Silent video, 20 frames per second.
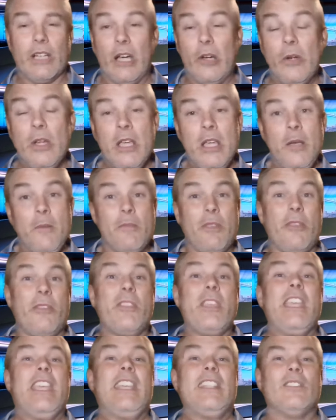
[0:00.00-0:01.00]
know. But the
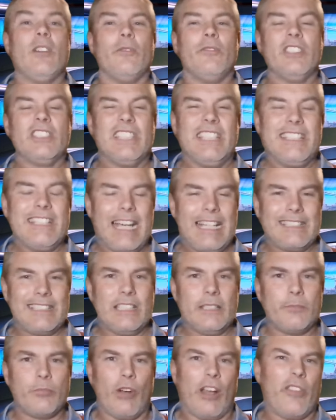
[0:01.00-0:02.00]
thing is, obviously, that's
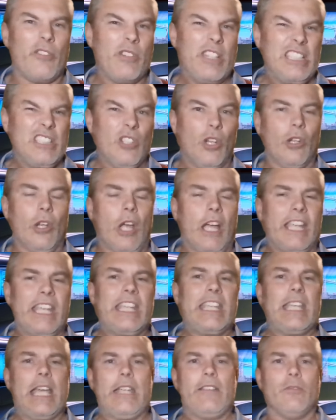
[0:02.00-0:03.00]
his brother. It's not like
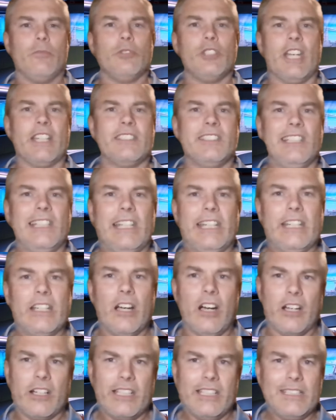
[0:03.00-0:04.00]
it came from Jesse
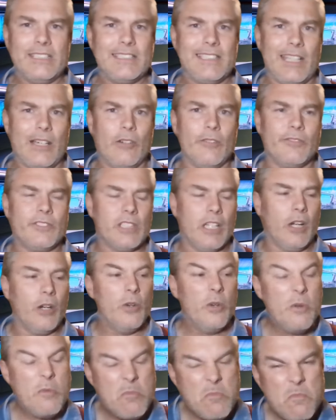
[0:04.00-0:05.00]
Lingard himself.
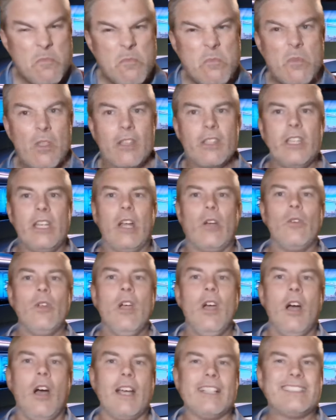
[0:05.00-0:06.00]
So, you know,
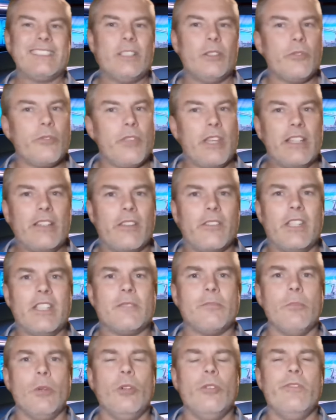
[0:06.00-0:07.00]
I still think that
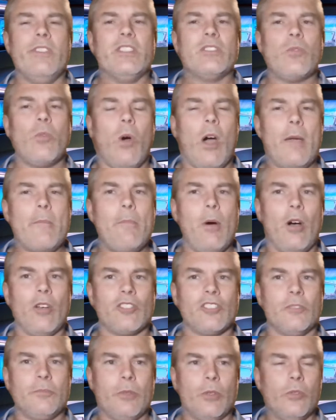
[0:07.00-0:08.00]
this move is quite
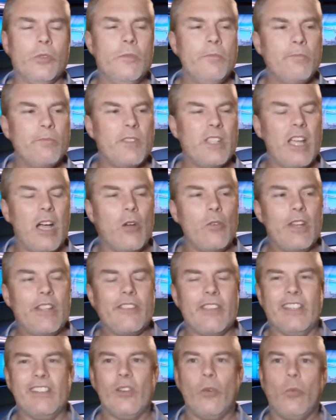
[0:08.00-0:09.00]
possible. The only
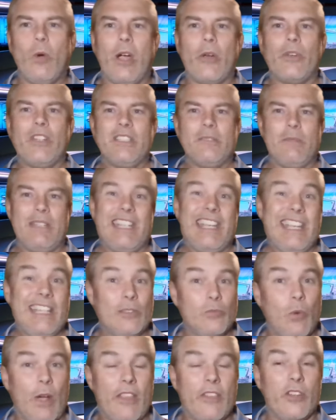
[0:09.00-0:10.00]
thing that worries me
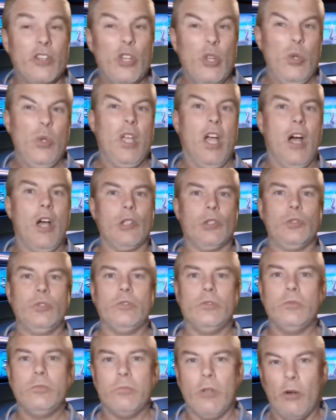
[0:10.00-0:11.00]
is whether
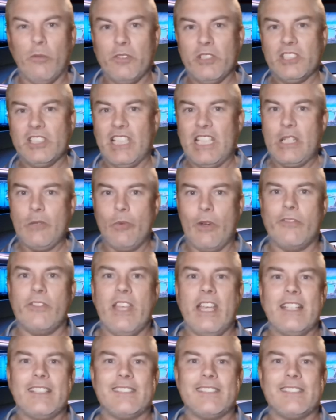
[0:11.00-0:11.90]
Newcastle, obviously, with their